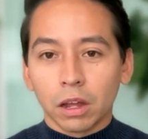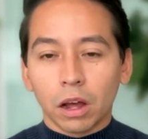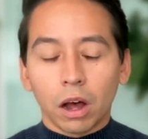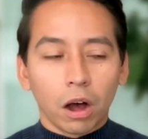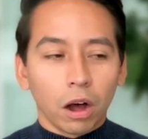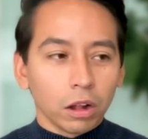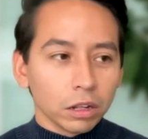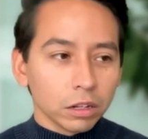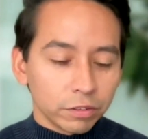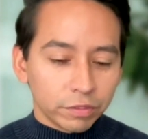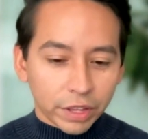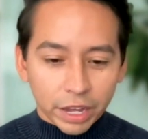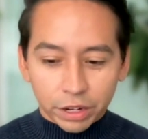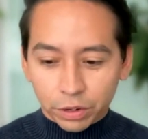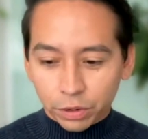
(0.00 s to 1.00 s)
all of
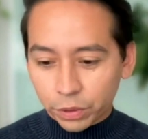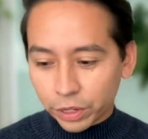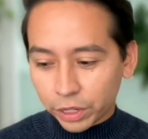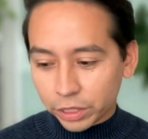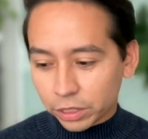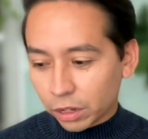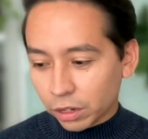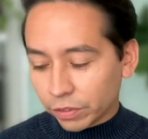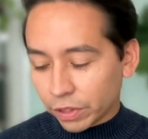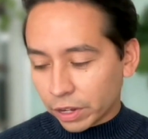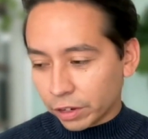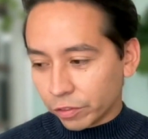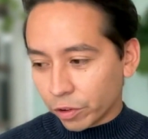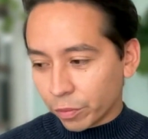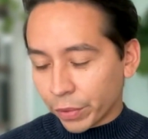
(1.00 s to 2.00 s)
that noise, all of that
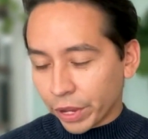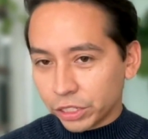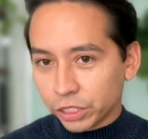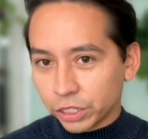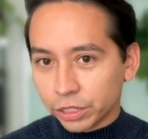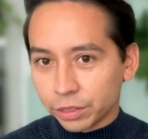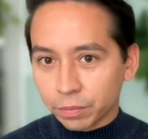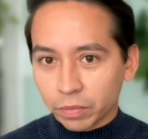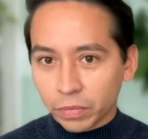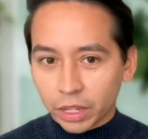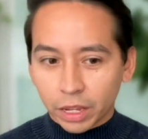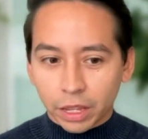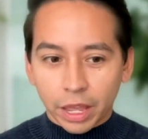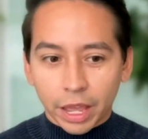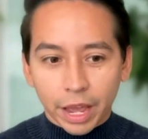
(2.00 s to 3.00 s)
information,
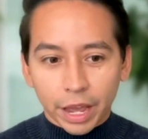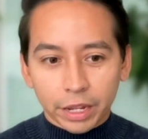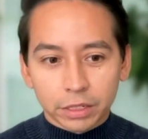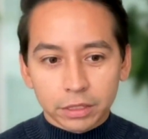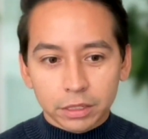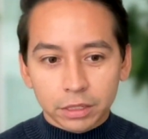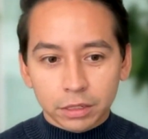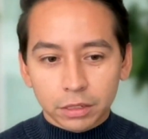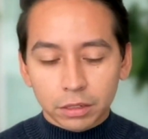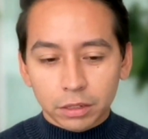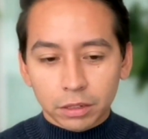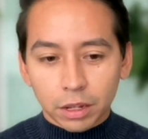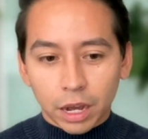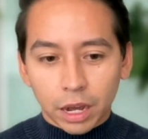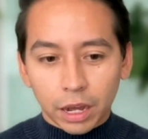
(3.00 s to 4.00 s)
and
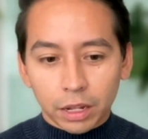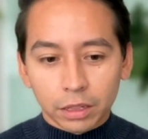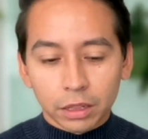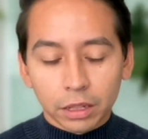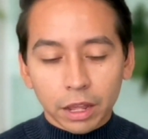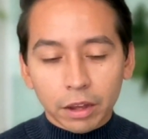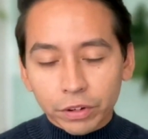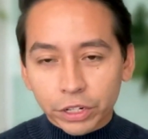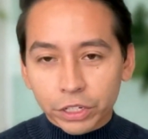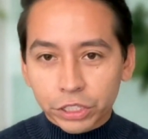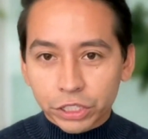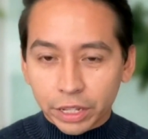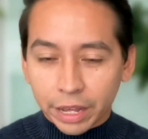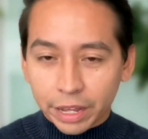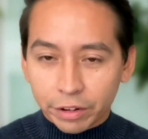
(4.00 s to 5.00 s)

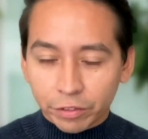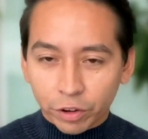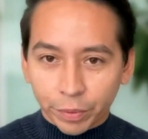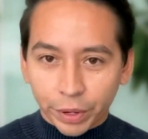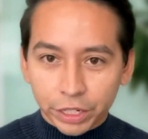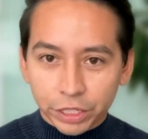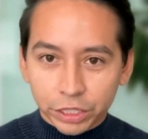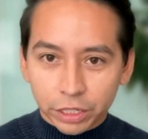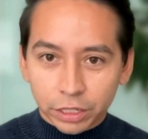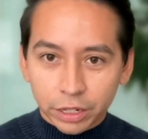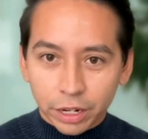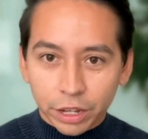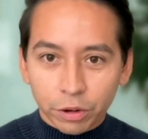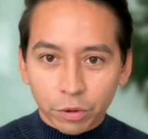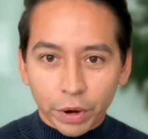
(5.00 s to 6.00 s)
leverage that information
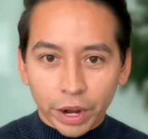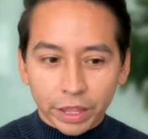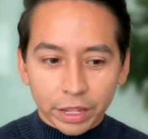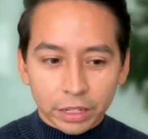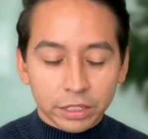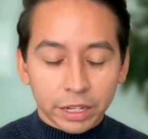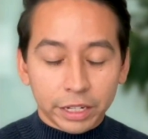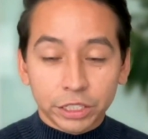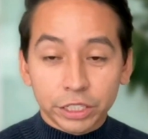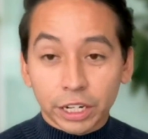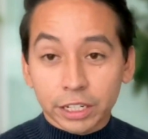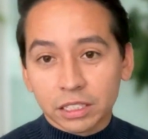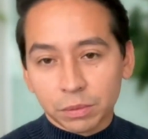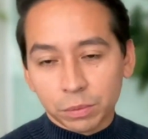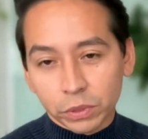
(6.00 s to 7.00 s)
in a way that's
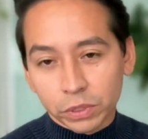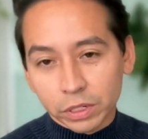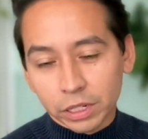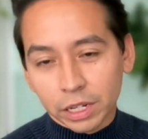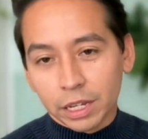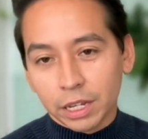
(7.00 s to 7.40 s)
digestible.